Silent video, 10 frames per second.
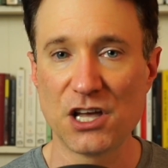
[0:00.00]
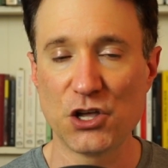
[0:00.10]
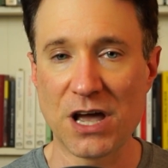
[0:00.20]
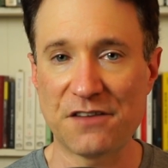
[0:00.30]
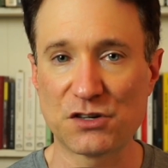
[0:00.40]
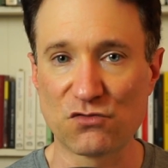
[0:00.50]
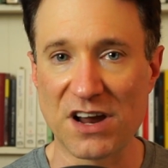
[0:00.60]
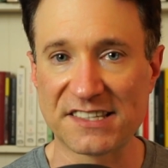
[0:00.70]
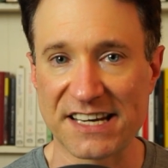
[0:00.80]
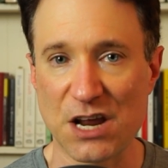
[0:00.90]
you have to
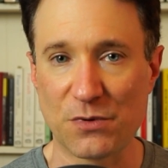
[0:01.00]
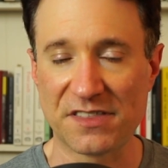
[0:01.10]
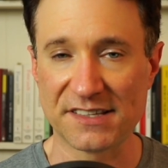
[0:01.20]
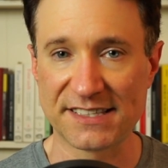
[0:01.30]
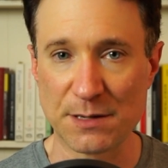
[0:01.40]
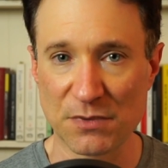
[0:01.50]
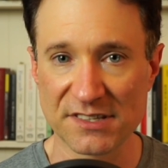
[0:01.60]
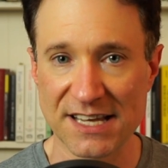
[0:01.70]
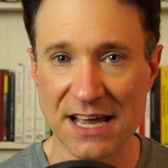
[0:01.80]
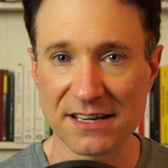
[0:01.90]
resonate with its symbol
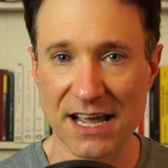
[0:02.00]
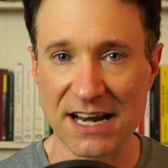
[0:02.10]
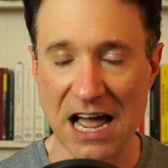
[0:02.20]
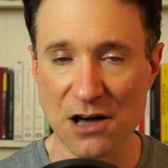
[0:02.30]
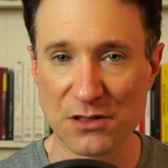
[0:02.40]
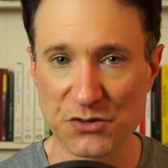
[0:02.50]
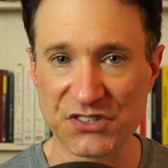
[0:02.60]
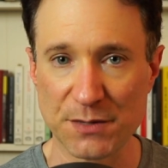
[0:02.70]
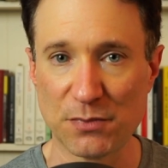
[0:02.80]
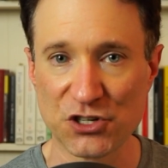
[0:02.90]
set and how
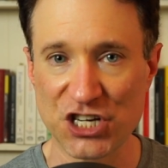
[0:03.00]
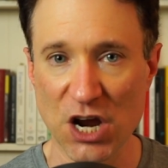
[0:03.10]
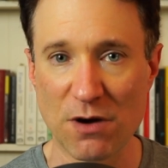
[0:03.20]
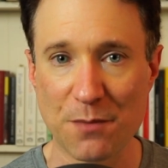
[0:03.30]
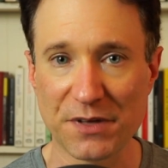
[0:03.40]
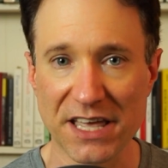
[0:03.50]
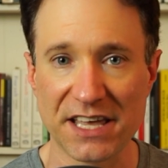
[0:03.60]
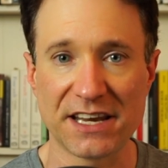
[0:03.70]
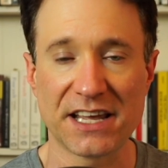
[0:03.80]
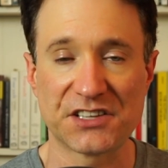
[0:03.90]
those symbols show up
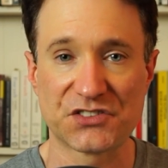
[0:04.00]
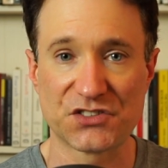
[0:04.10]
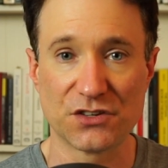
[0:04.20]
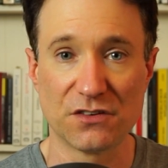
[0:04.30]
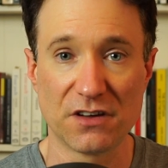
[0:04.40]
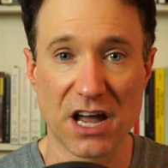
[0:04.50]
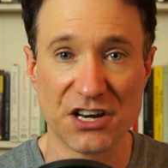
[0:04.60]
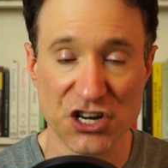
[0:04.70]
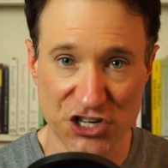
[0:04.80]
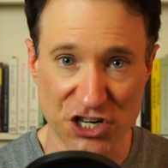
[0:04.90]
in its
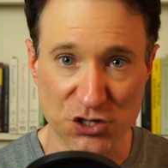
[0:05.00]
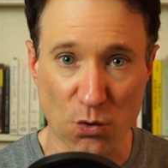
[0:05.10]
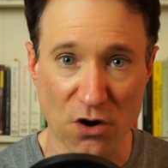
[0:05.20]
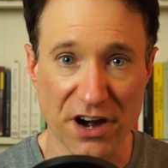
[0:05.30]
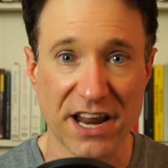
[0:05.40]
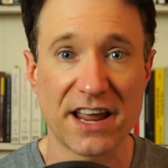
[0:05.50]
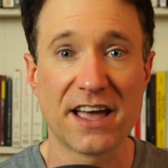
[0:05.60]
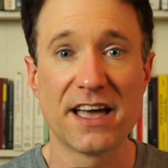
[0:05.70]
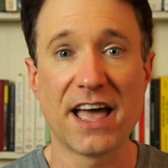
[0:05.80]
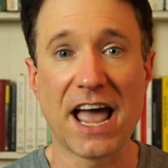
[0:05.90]
initiatory
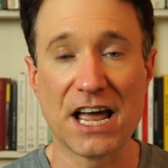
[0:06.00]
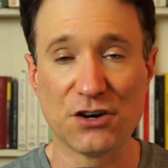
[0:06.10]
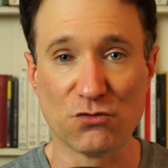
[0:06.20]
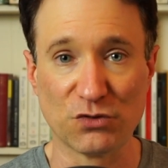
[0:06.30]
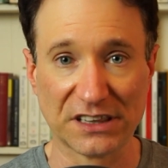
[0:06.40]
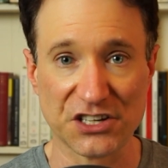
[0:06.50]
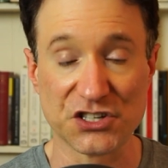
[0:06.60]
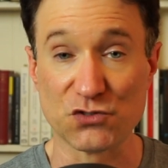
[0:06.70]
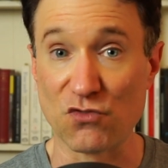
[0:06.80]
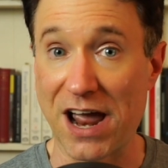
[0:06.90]
and
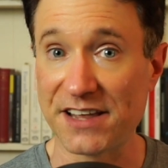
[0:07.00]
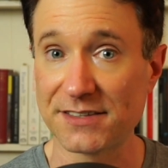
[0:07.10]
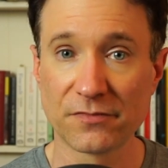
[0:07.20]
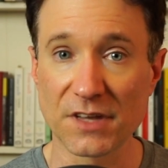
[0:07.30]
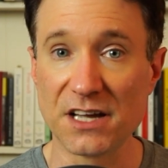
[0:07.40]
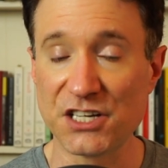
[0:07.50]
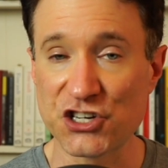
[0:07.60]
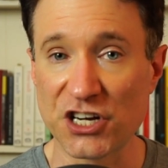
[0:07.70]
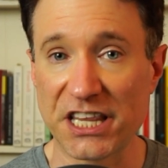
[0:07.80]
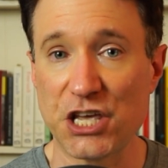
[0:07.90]
religious rites.
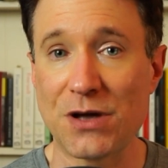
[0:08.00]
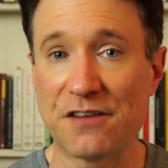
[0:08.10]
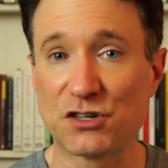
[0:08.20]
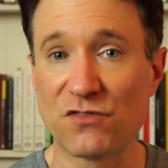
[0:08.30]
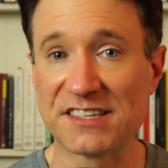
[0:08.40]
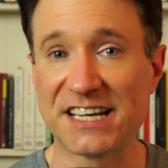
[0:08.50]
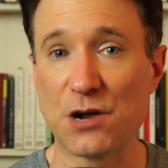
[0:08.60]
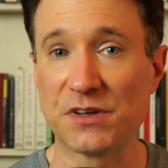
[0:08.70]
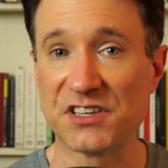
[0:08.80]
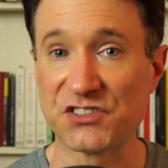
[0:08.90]
Additionally, you have to resonate
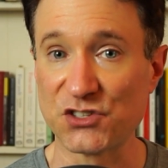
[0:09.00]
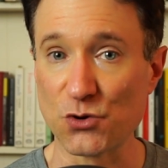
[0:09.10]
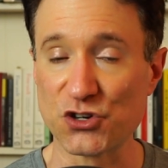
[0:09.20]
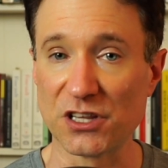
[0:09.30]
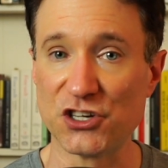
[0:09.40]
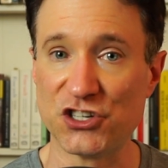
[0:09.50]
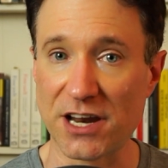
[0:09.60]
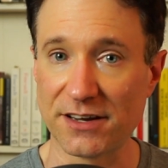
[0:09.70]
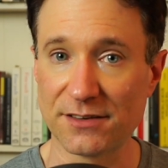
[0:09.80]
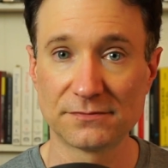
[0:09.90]
with its social
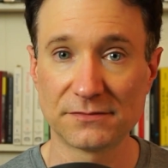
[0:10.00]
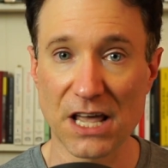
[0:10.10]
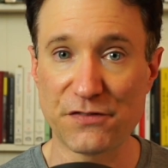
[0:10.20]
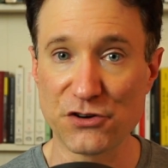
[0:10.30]
agenda. If you're